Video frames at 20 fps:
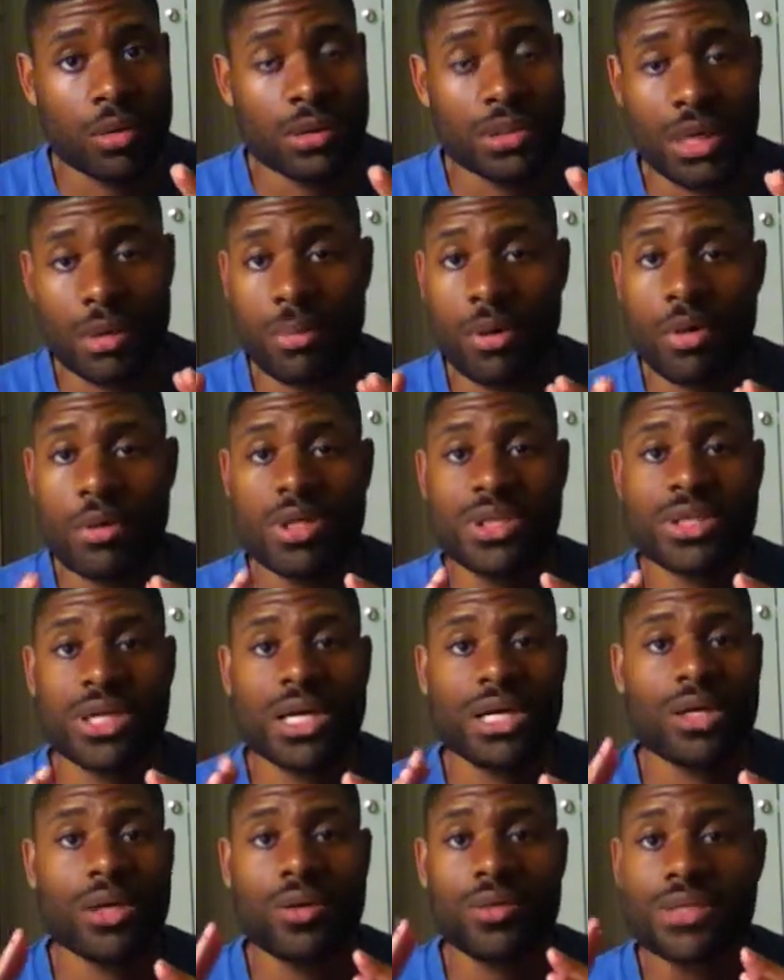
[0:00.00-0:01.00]
Stop always
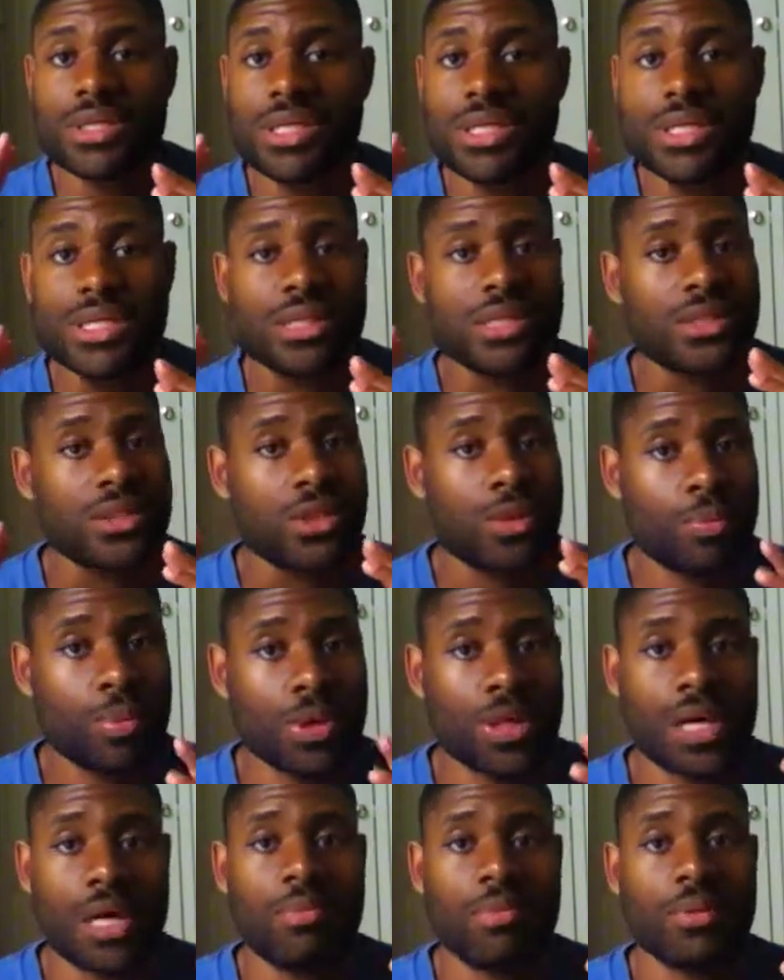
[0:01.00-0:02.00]
trying to go to these super
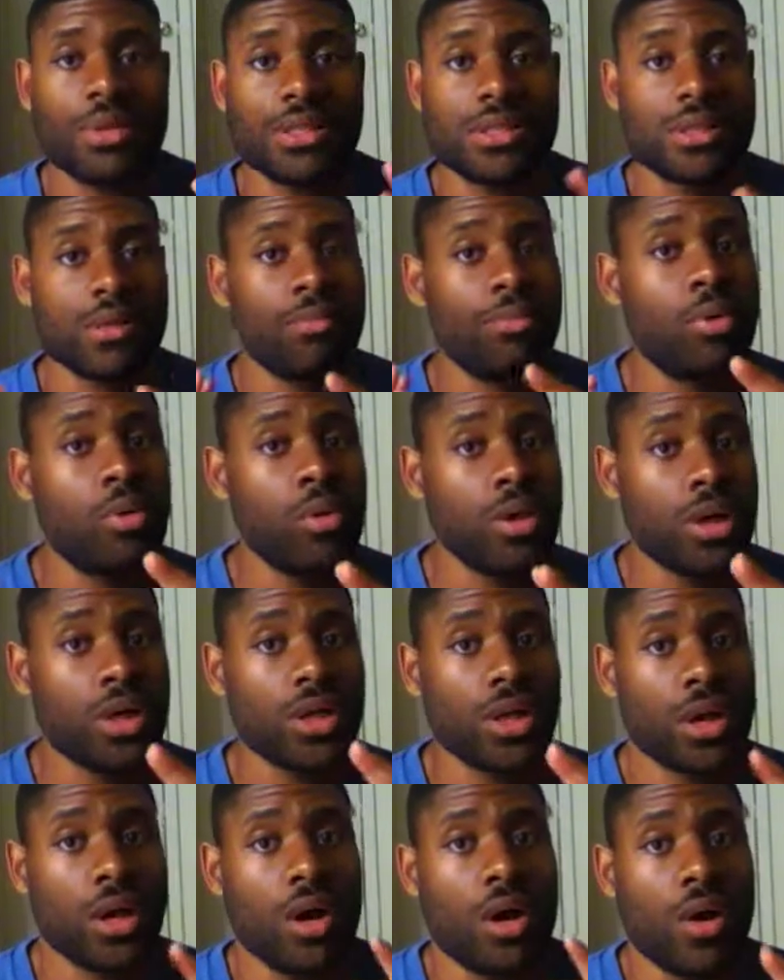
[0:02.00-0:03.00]
companies. Support
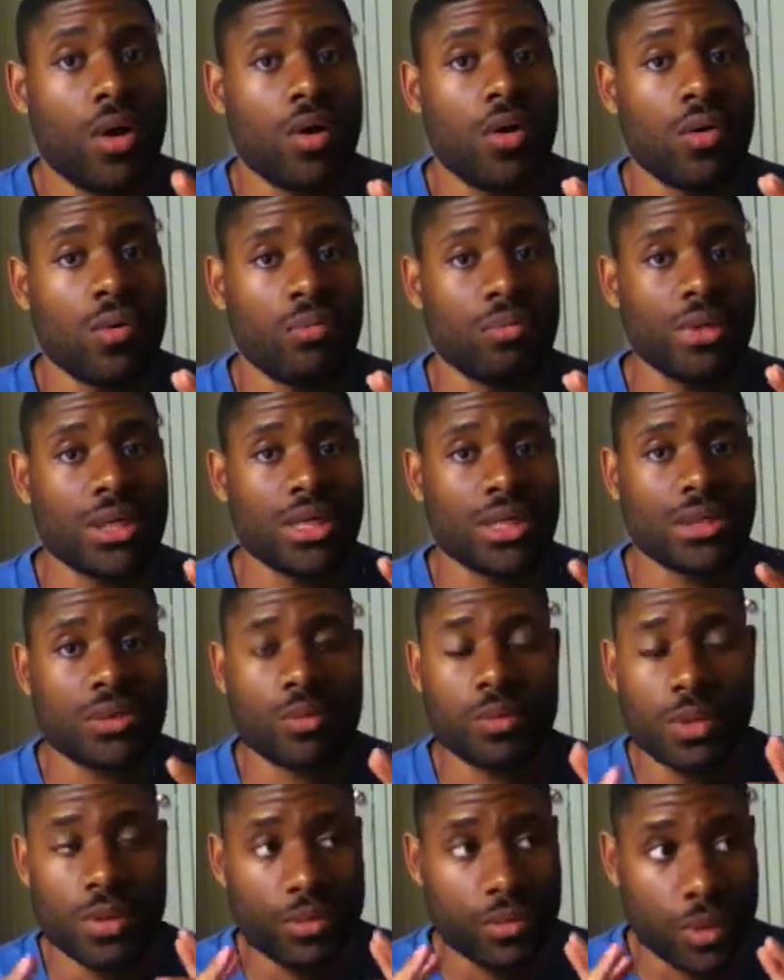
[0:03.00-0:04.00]
your own, because
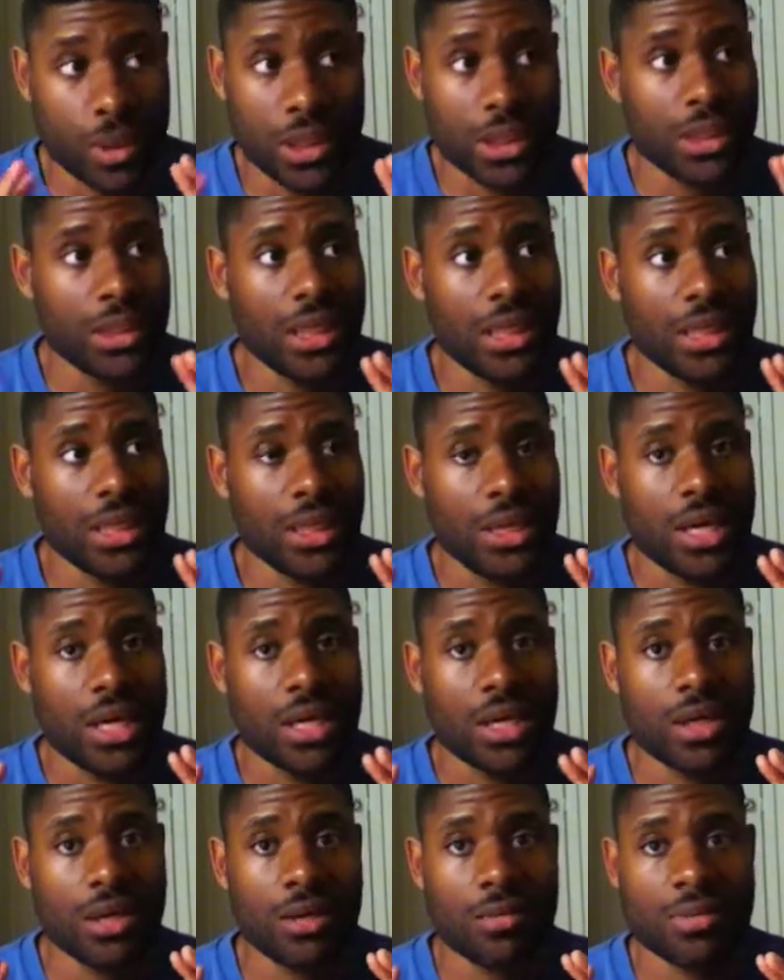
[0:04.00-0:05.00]
we really need it.
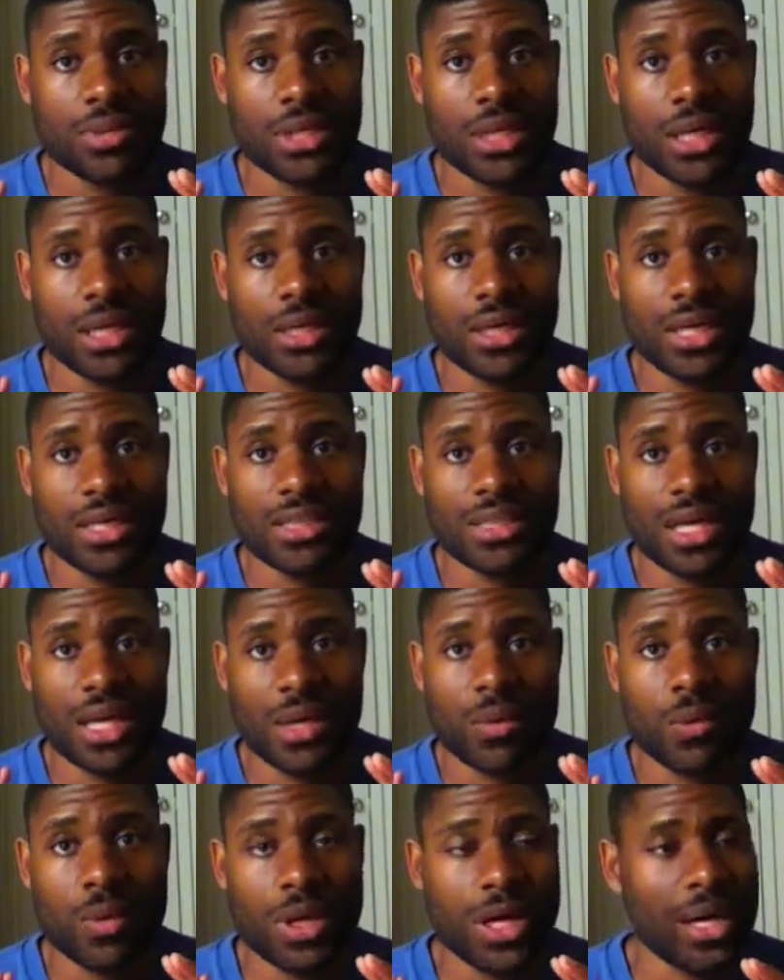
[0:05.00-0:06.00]
You know what I'm saying? They
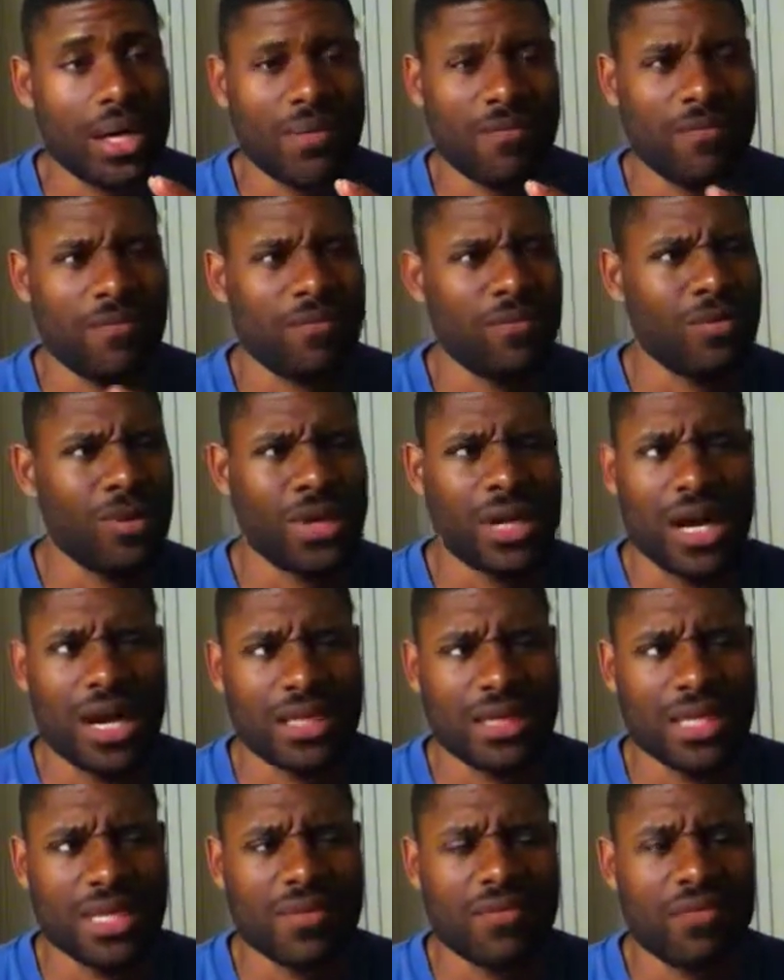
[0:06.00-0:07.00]
say we have, what, I
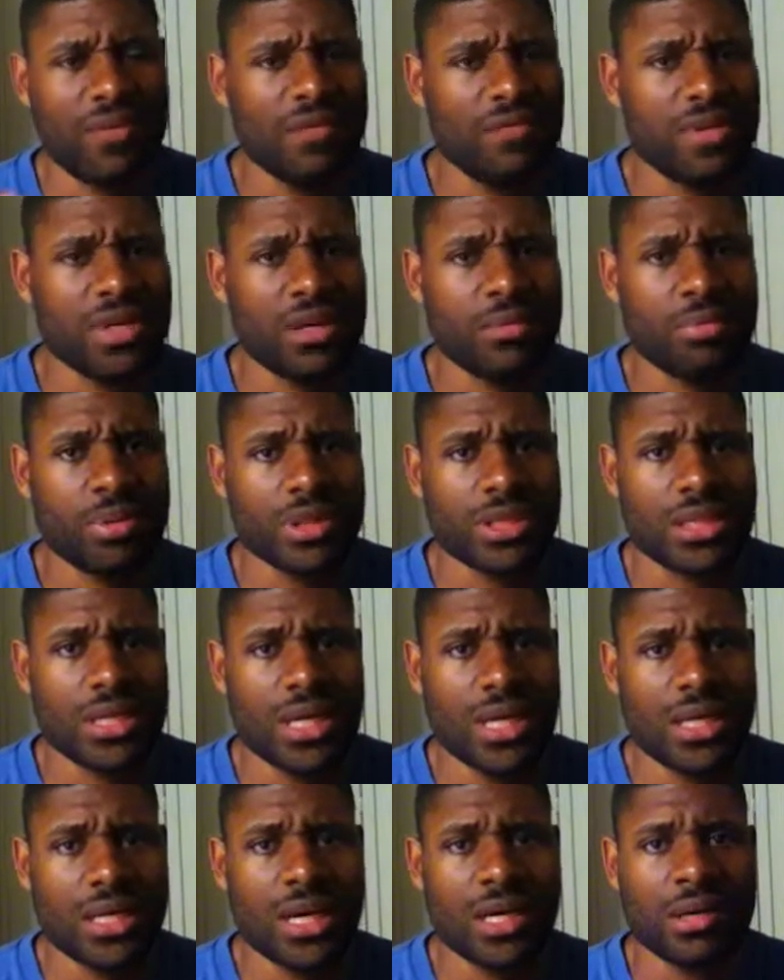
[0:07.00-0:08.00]
think
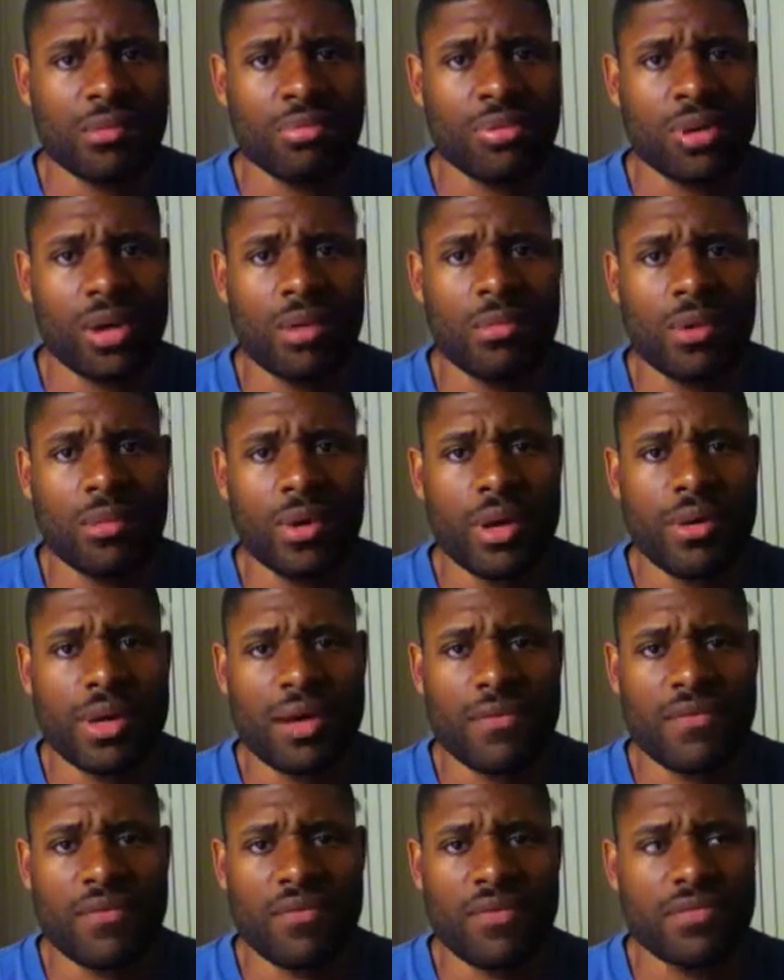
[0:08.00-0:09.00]
15% unemployment rate. We
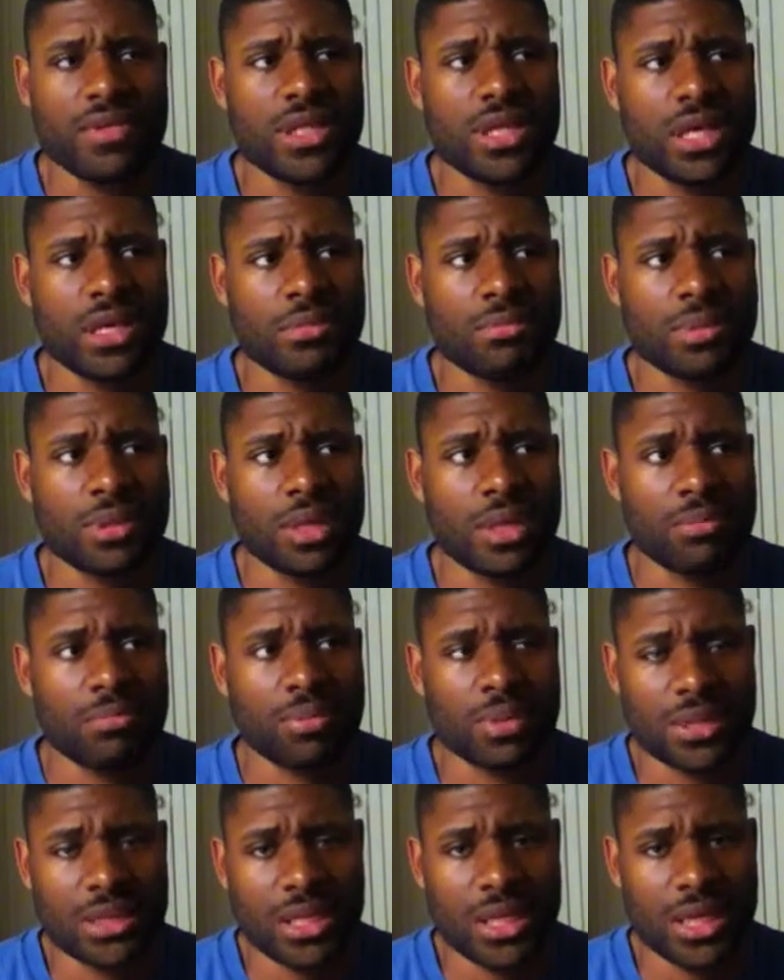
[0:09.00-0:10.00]
have a
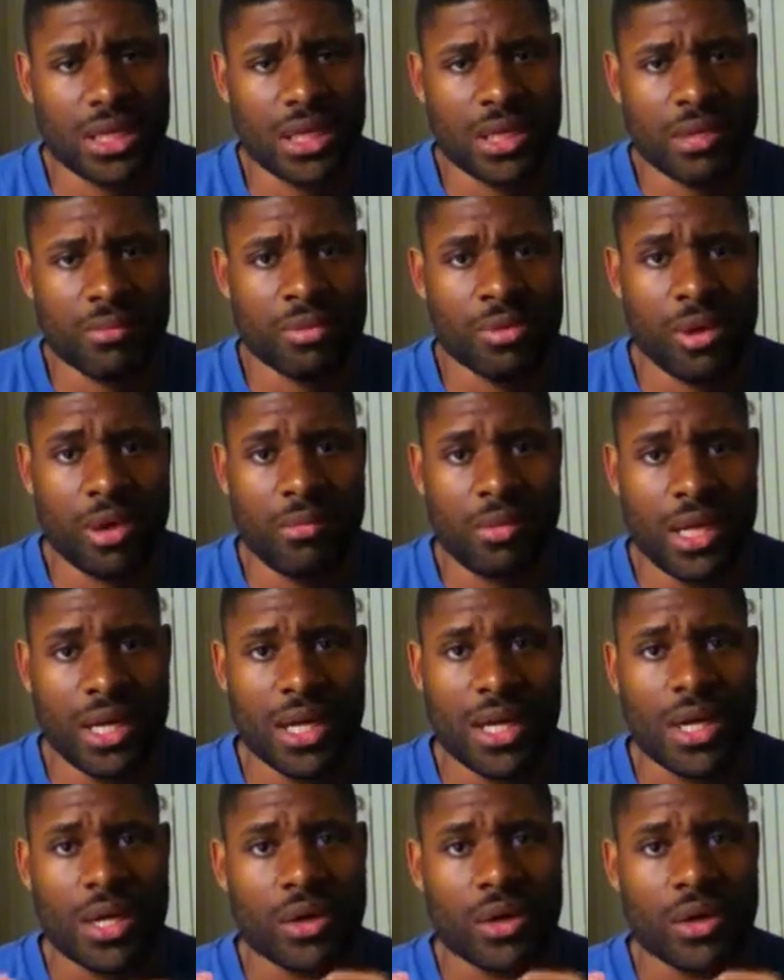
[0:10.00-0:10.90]
1500% unemployment.